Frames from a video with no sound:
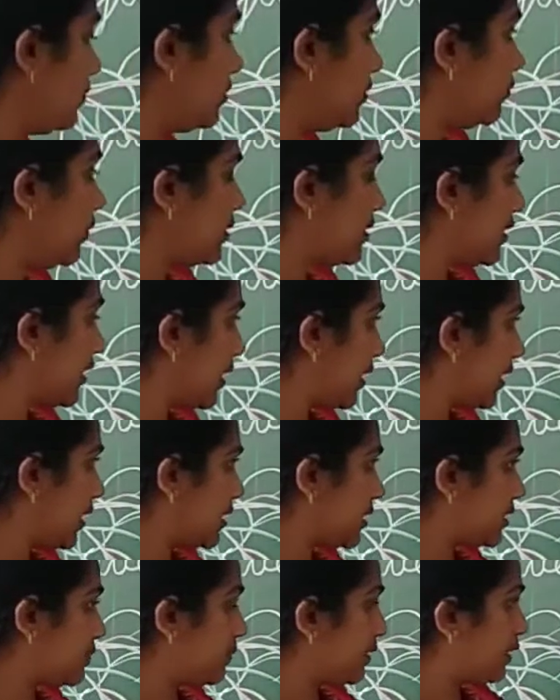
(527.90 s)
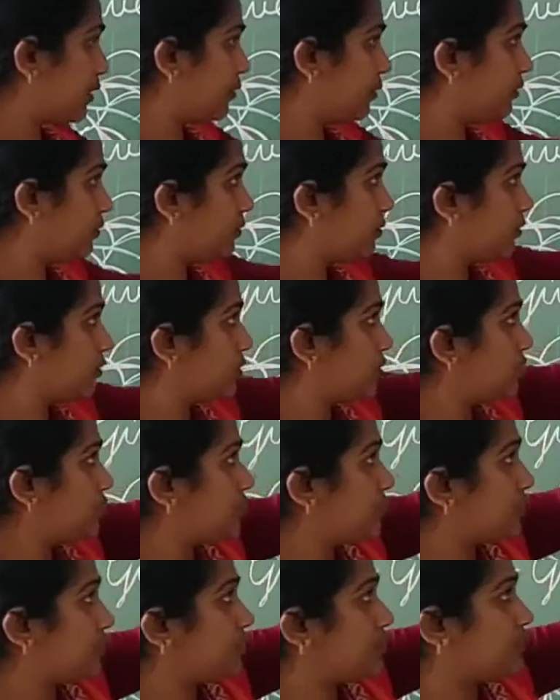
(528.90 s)
Once again I'll explain you.
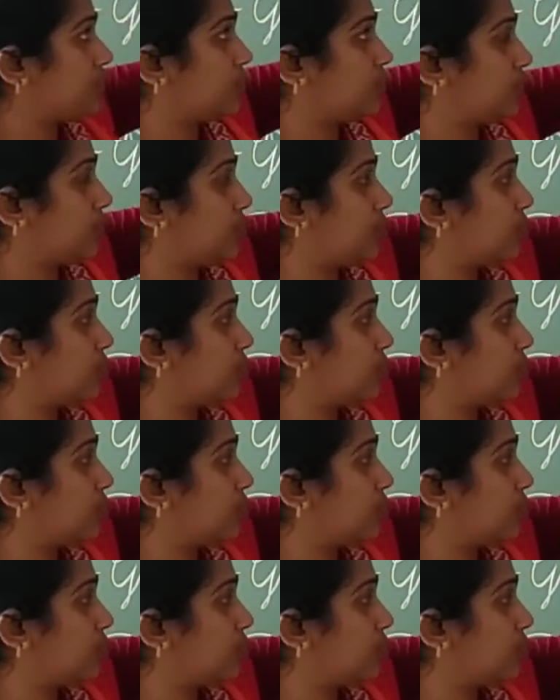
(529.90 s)
Now you